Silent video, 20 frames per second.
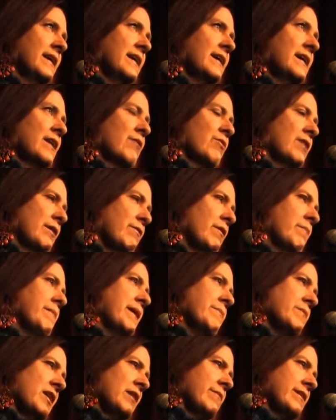really want my
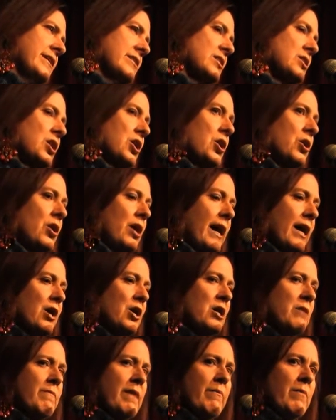mommy. So I
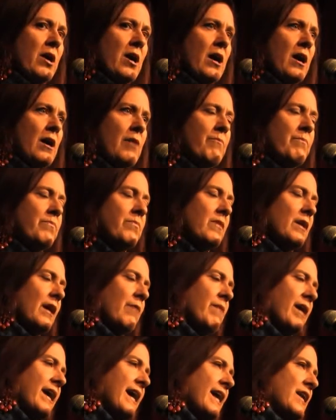call my mom. I'm
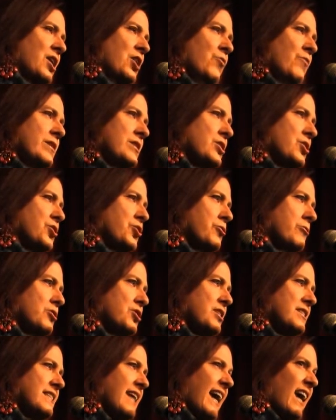like, I don't know what to do.
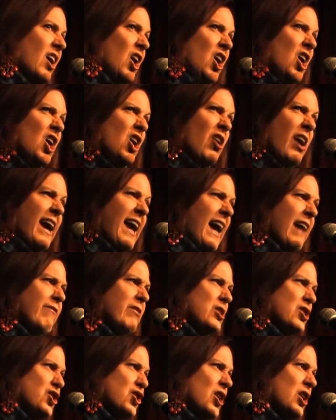She's like, oh, I have a
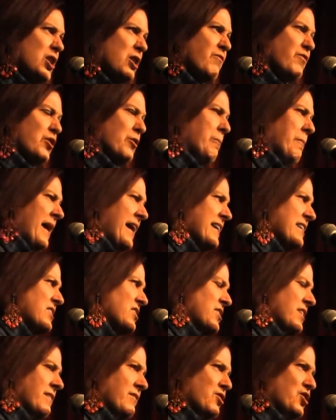jug of your
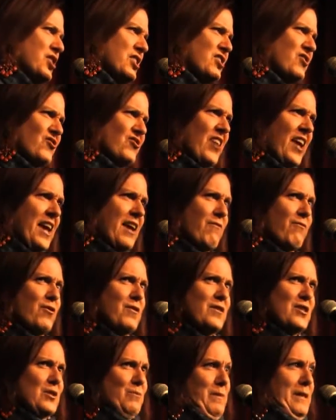medicine. Just save for
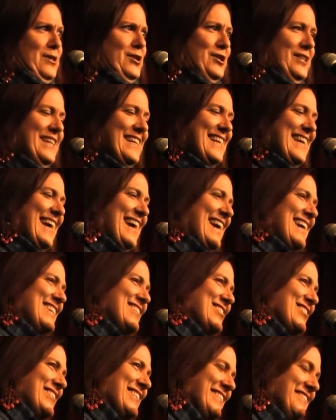this special
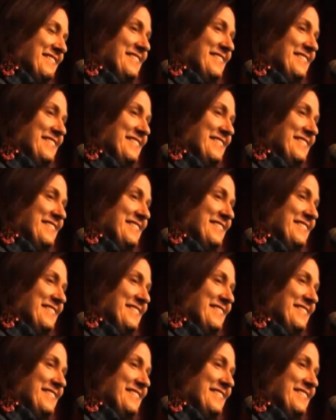occasion.